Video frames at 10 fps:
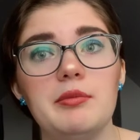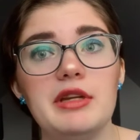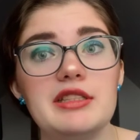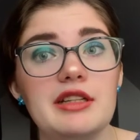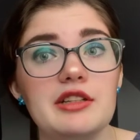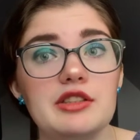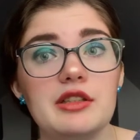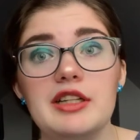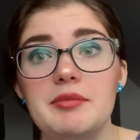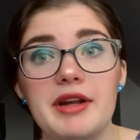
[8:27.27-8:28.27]
piece of
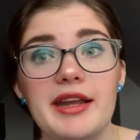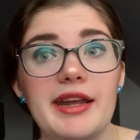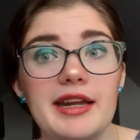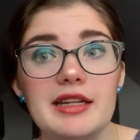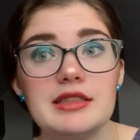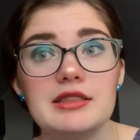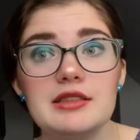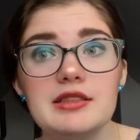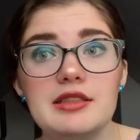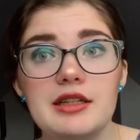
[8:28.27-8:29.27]
literature in my hand
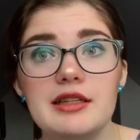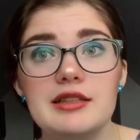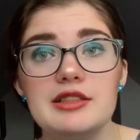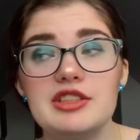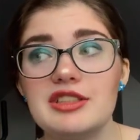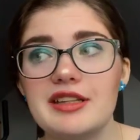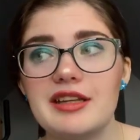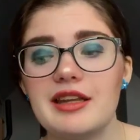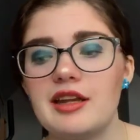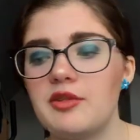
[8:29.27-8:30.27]
and shit
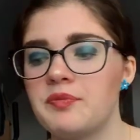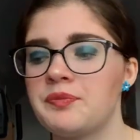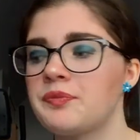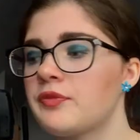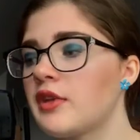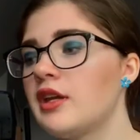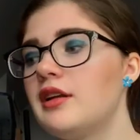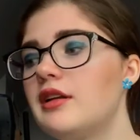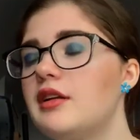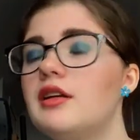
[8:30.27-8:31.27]
like that.
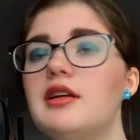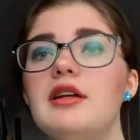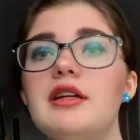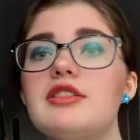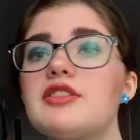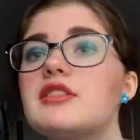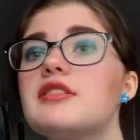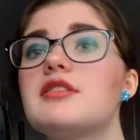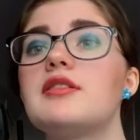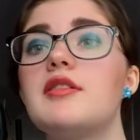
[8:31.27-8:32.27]
It's
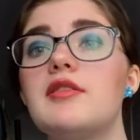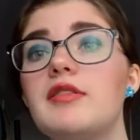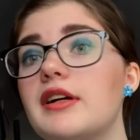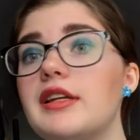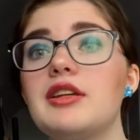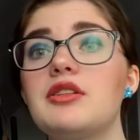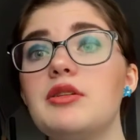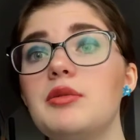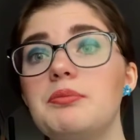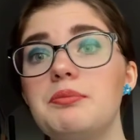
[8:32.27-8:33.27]
just fucking
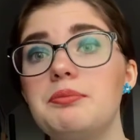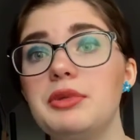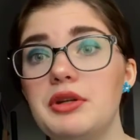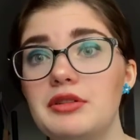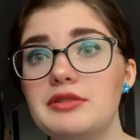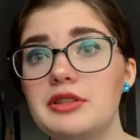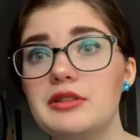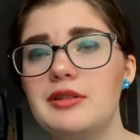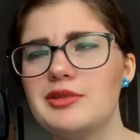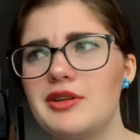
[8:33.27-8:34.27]
beautiful.
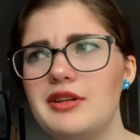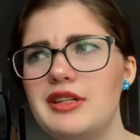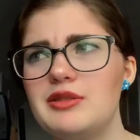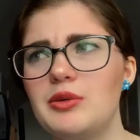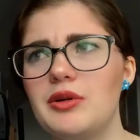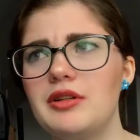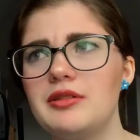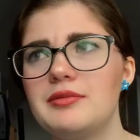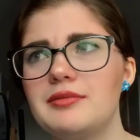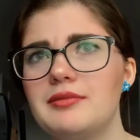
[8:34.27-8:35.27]
sorry I swore,
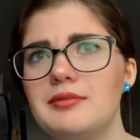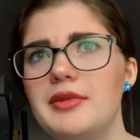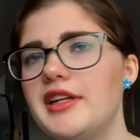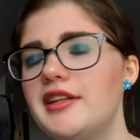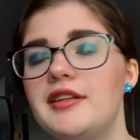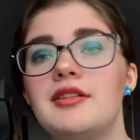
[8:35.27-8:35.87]
but